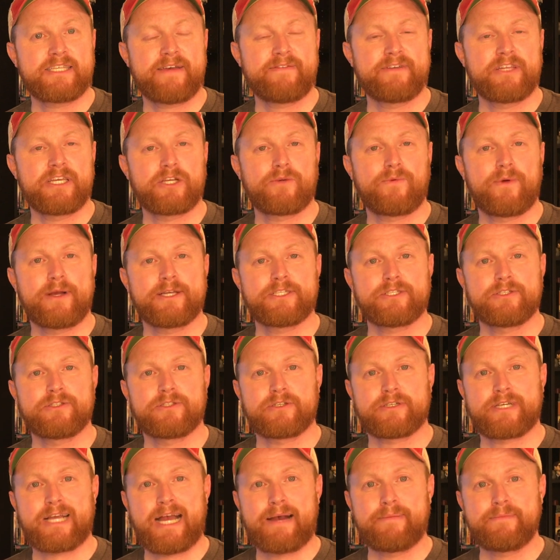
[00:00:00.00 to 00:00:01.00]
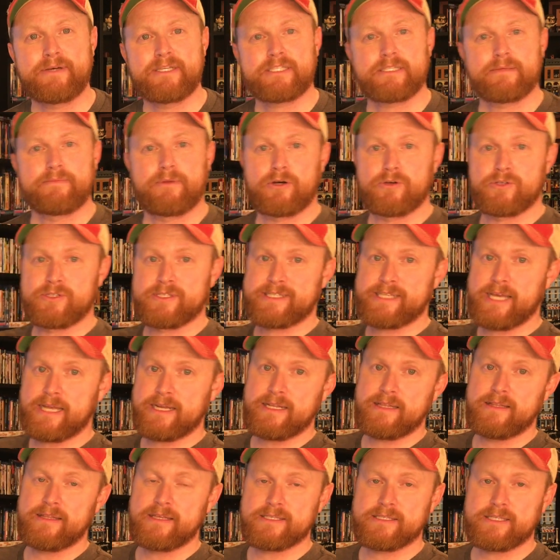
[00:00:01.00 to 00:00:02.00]
any questions or comments about
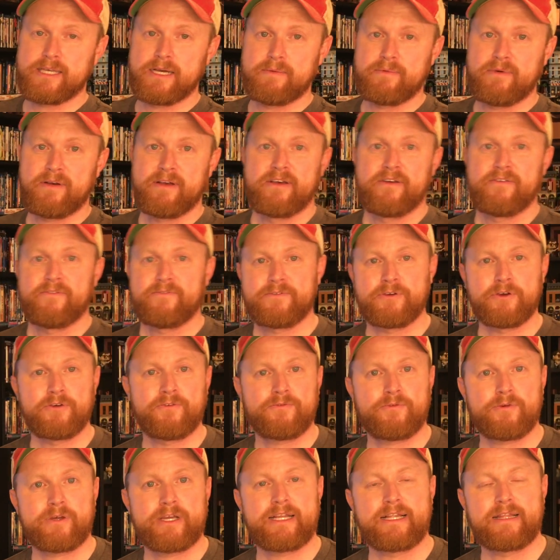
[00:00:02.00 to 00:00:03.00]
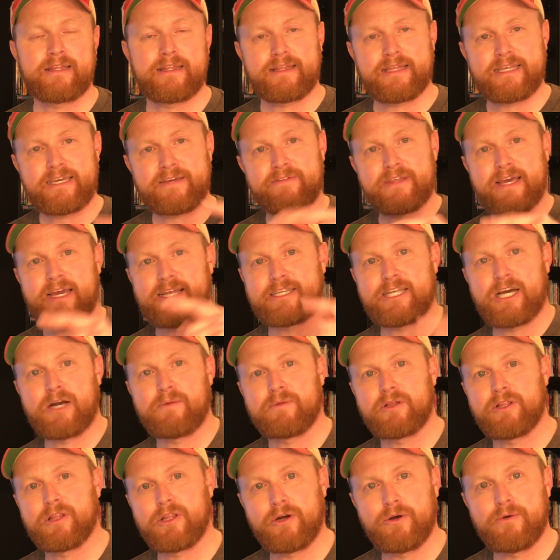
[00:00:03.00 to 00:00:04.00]
setting this up, feel free to leave that down
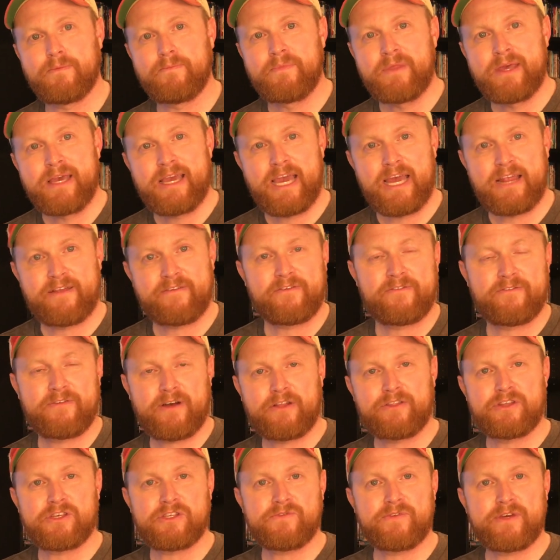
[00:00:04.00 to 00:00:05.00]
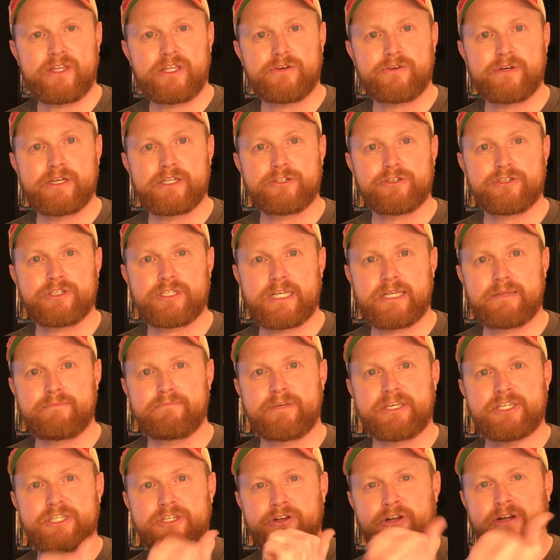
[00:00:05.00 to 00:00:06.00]
below. And if you found this video interesting,
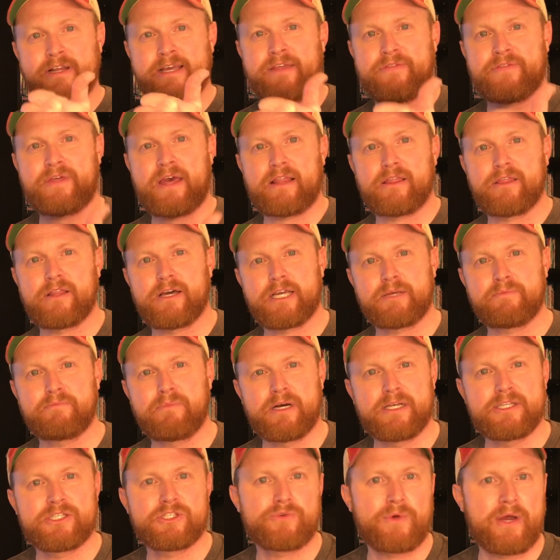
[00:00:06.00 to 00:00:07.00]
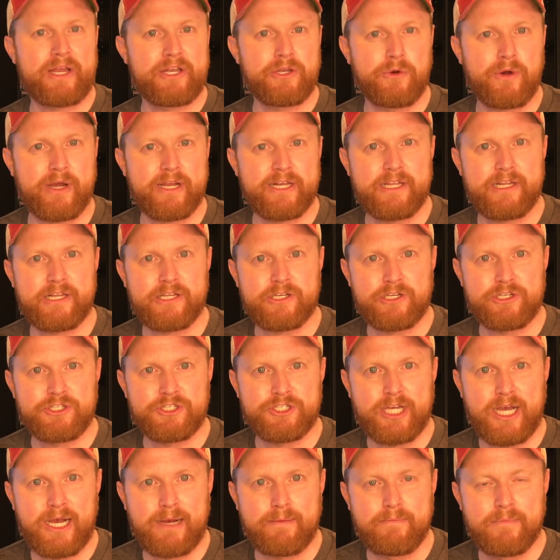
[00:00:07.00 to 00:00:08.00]
be sure to hit that like button so I know I did a good
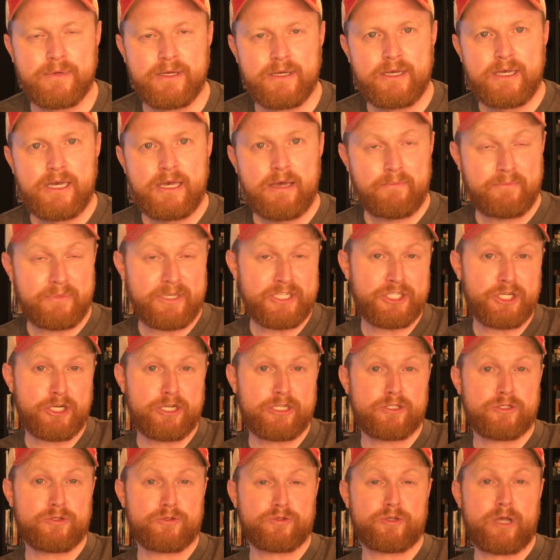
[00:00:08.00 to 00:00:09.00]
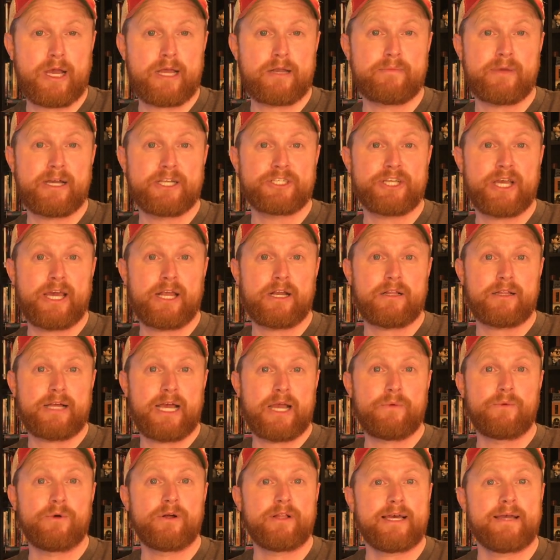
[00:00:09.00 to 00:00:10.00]
job. Be sure to subscribe to my channel. I
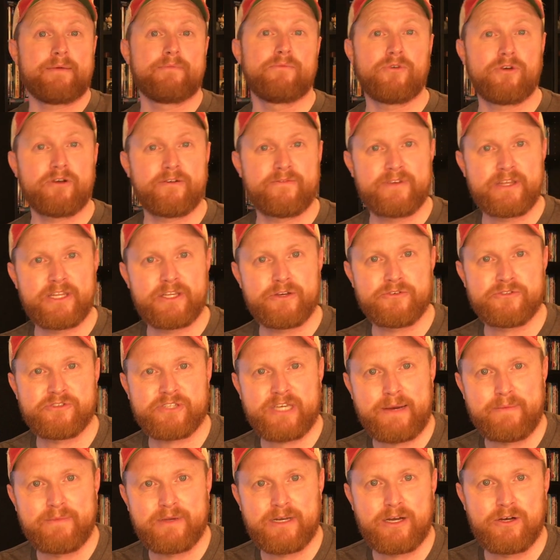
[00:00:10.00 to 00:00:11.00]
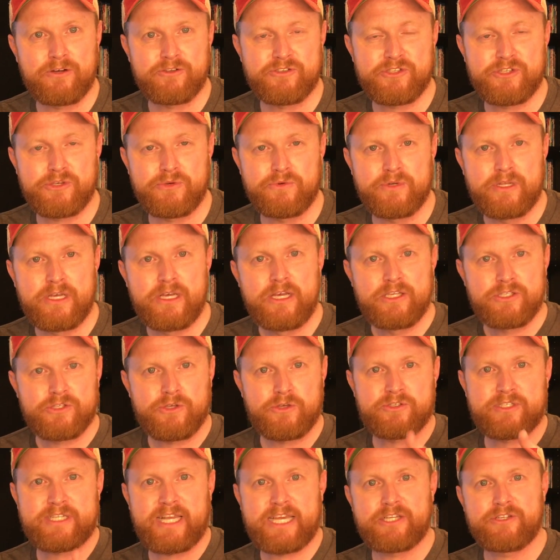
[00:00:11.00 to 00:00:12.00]
will have more videos coming out soon, so
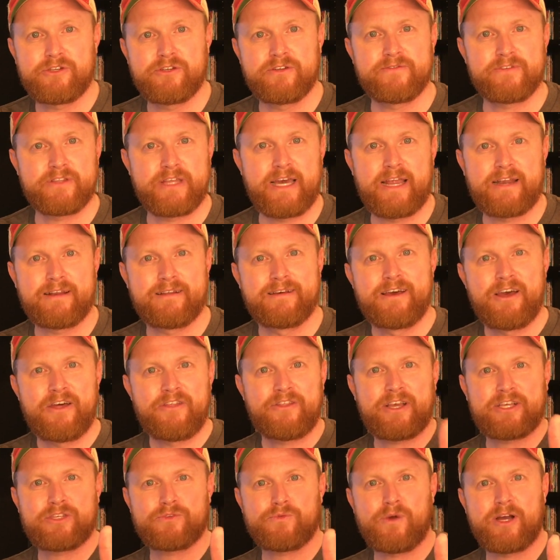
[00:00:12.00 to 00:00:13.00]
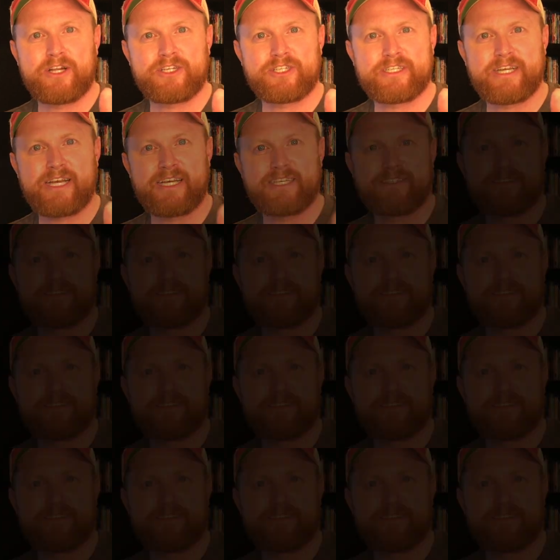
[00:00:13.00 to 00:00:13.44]
stay tuned for that. Thanks for watching, guys.